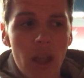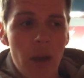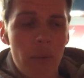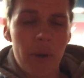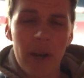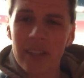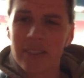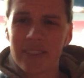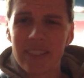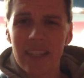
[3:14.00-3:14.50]

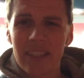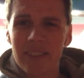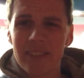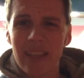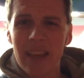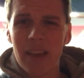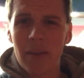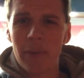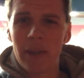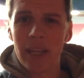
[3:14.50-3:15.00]
And what else is there to
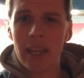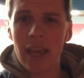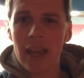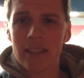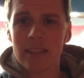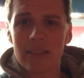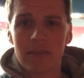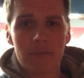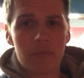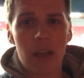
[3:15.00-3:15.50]
say? I mean,
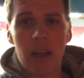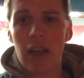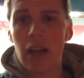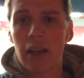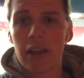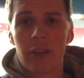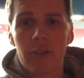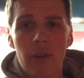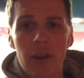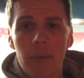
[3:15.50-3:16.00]
yes,
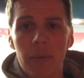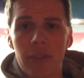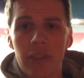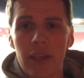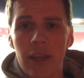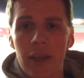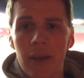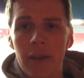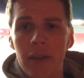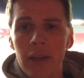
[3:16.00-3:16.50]
I agree
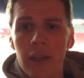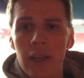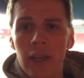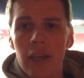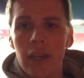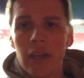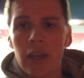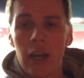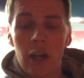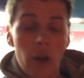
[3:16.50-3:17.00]
with a
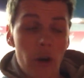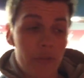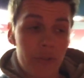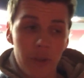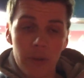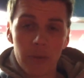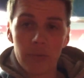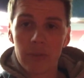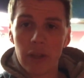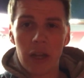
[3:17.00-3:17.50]
lot of
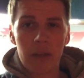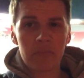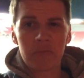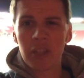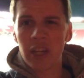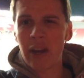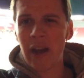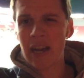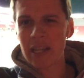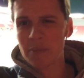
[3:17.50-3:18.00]
you that,
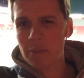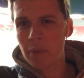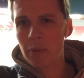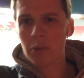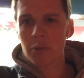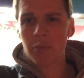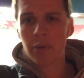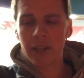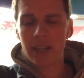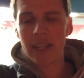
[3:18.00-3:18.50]
Aspie
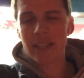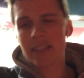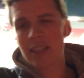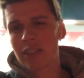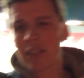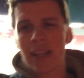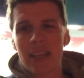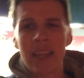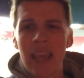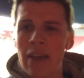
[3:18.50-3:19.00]
was pretty
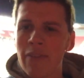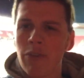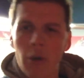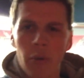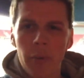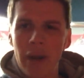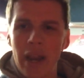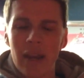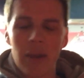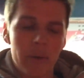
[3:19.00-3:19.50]
decent. Didn't get
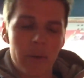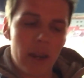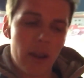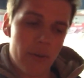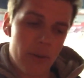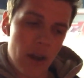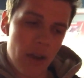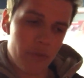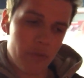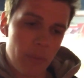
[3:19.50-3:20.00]
forward anywhere
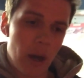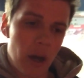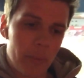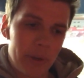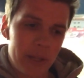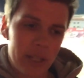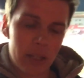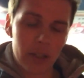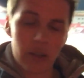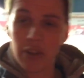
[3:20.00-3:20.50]
near enough, in my
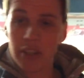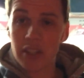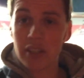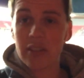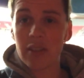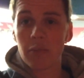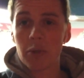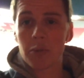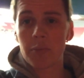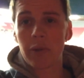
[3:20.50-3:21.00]
opinion.
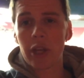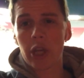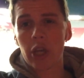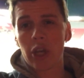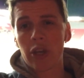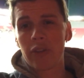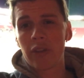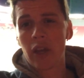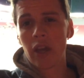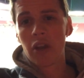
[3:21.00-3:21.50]
Christensen was pretty
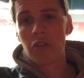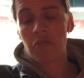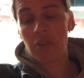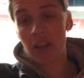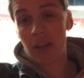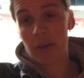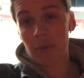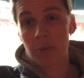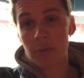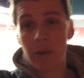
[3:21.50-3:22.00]
good.
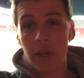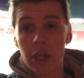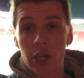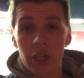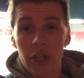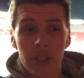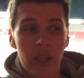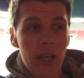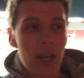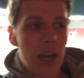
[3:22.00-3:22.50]
Rudiger was pretty
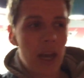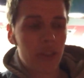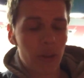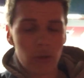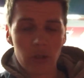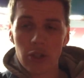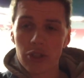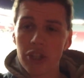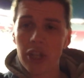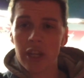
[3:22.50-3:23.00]
good. I
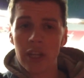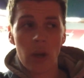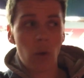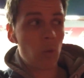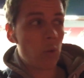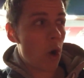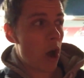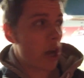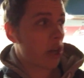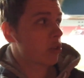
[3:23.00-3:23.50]
thought
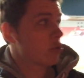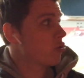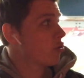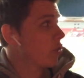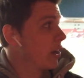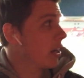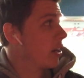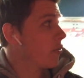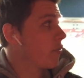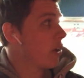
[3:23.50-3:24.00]
Jorginho worked
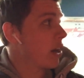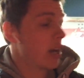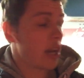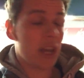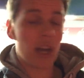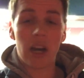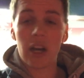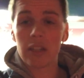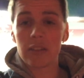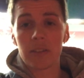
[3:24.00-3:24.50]
really,
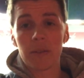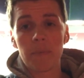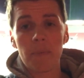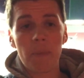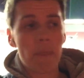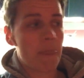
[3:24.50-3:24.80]
really hard.